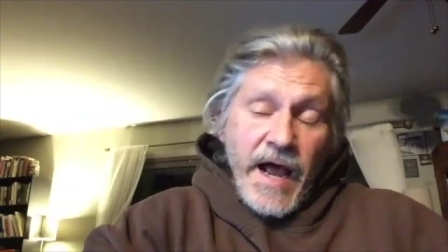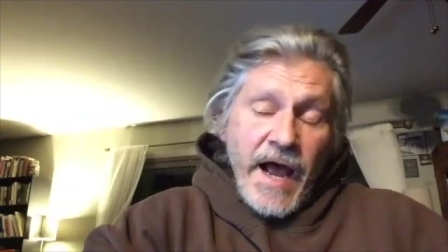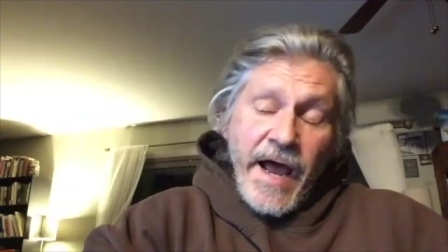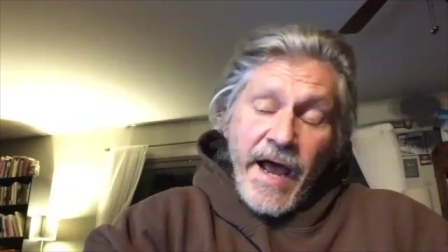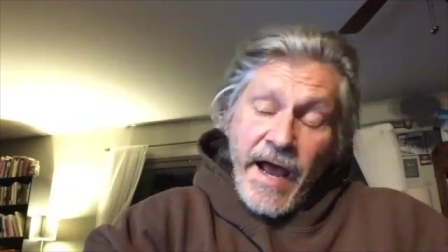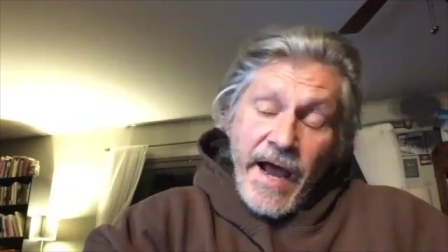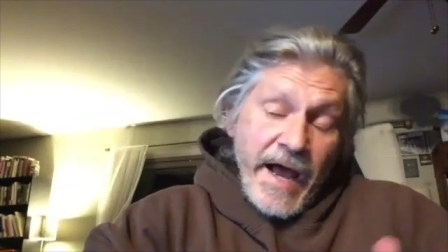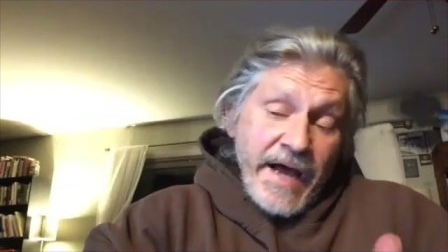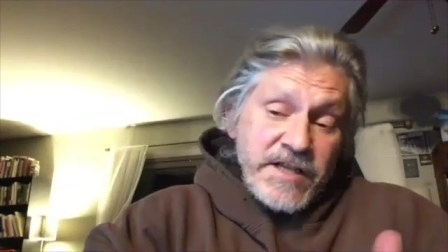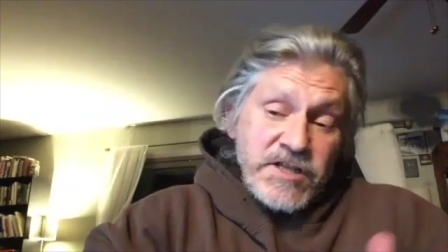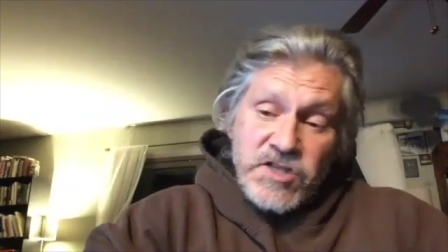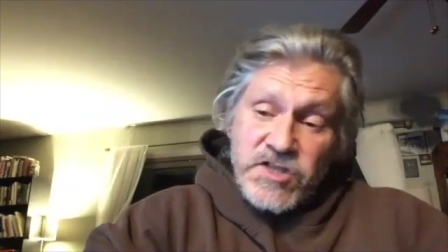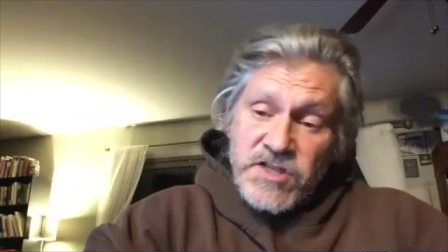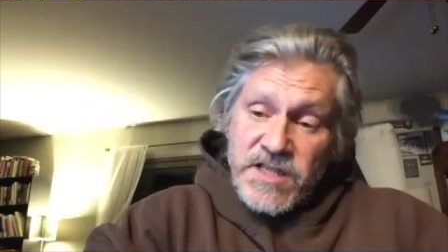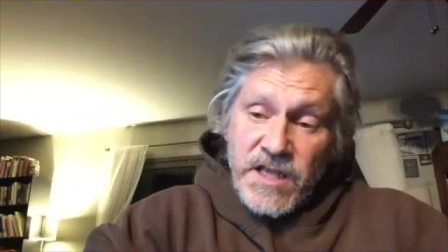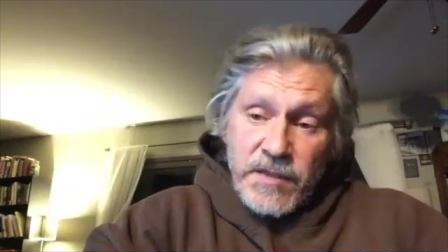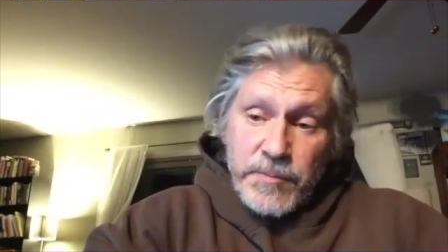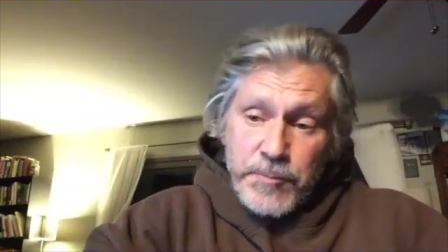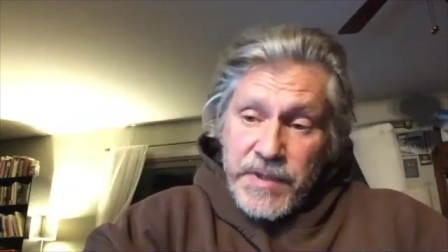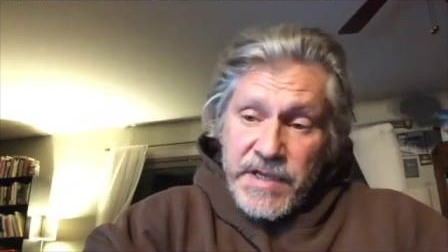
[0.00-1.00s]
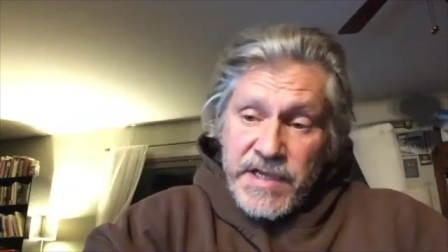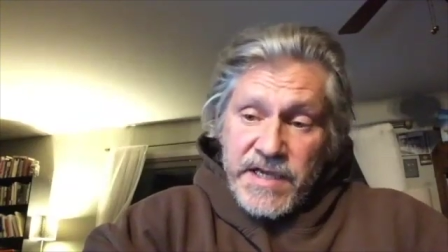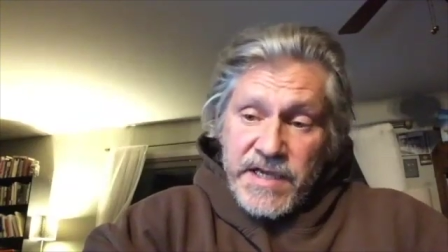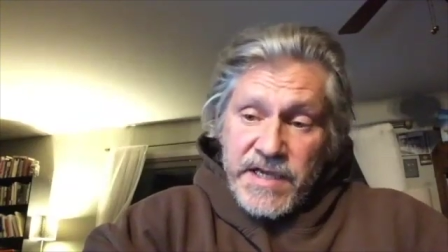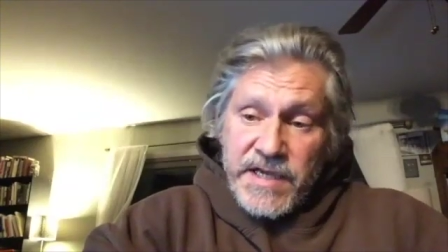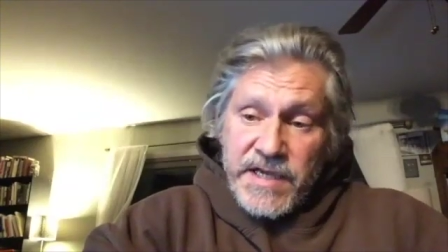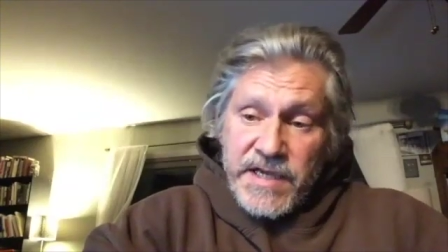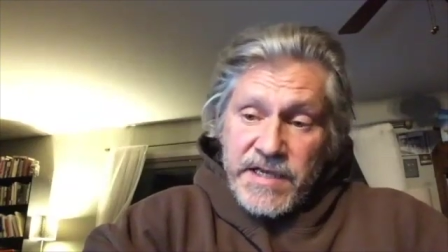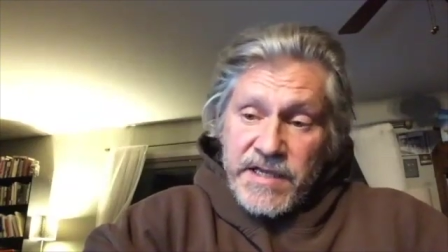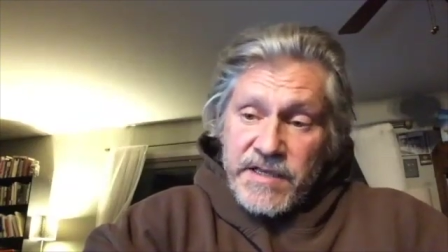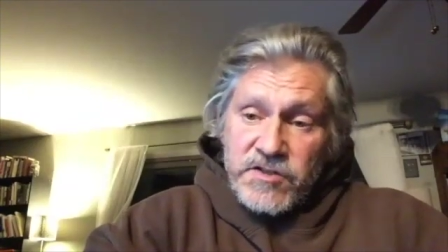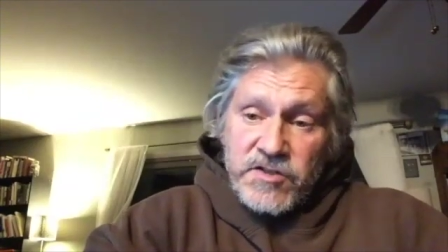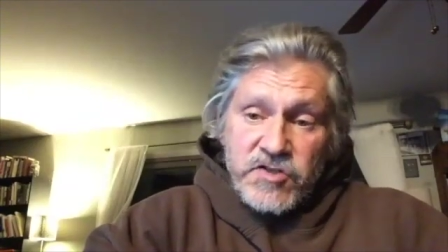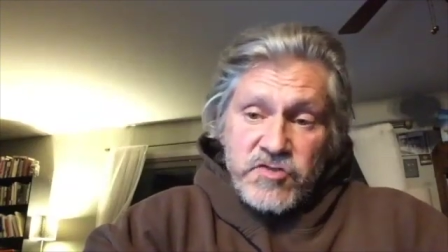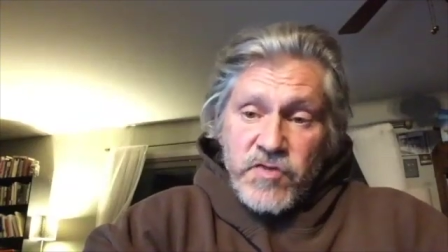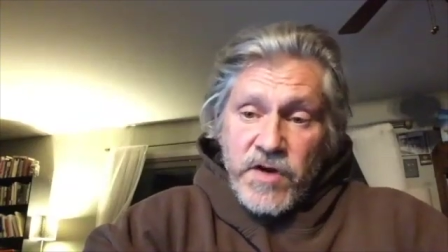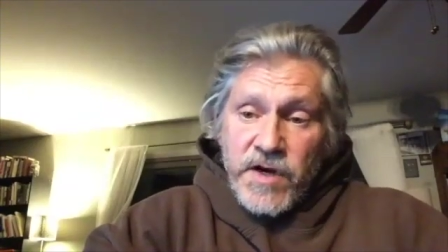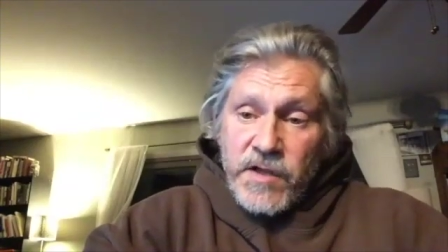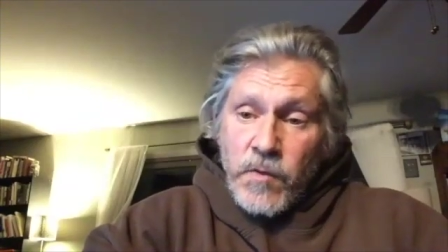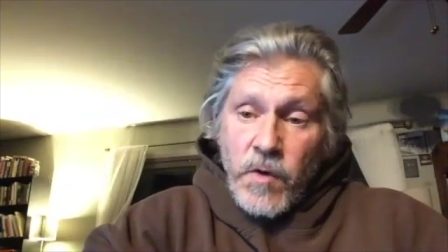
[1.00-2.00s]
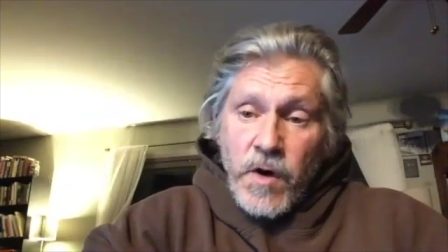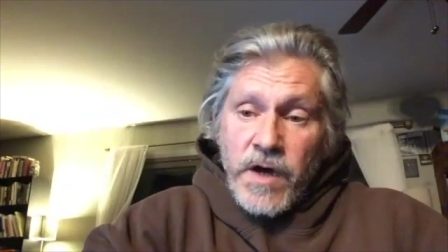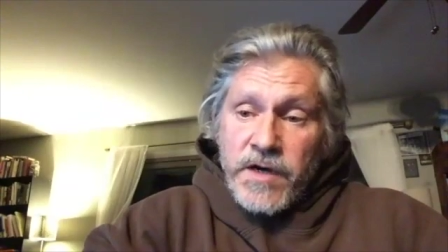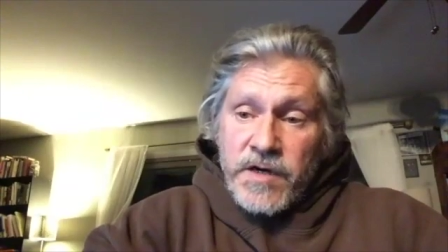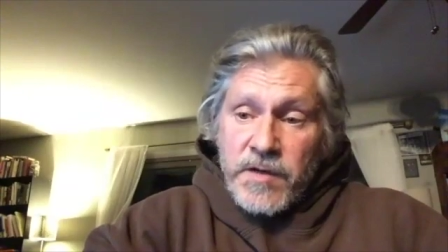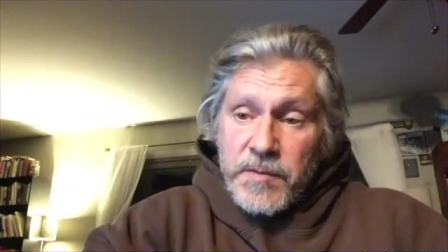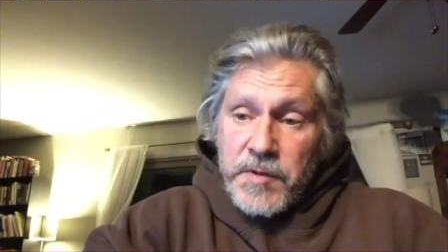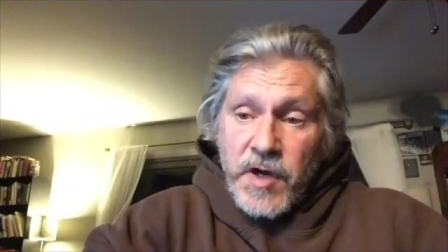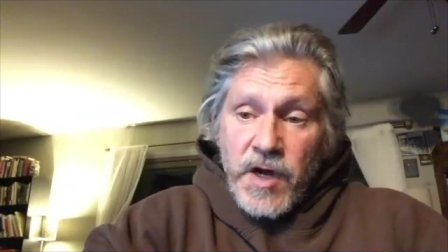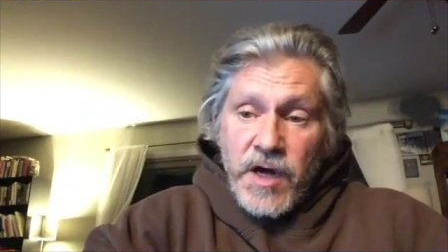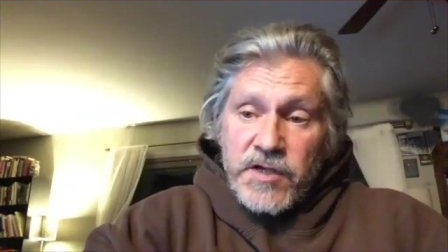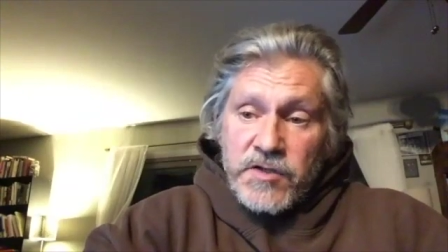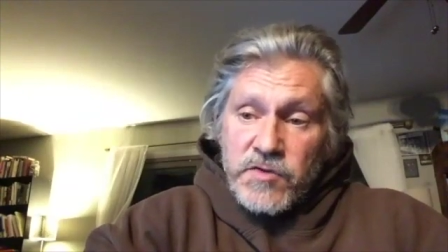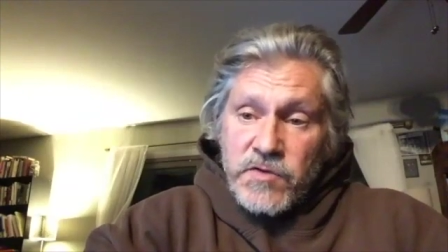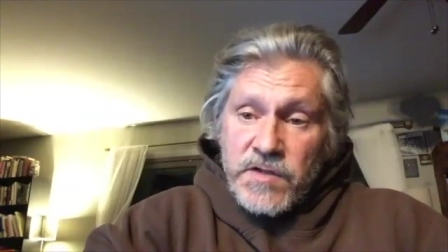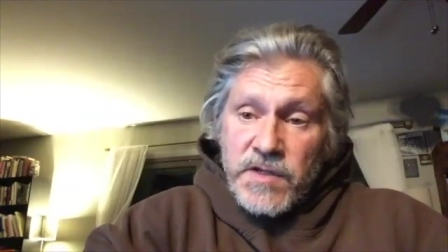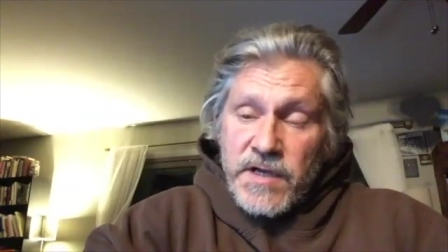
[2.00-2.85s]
just think Beacon Hill's treading water, to be honest with you.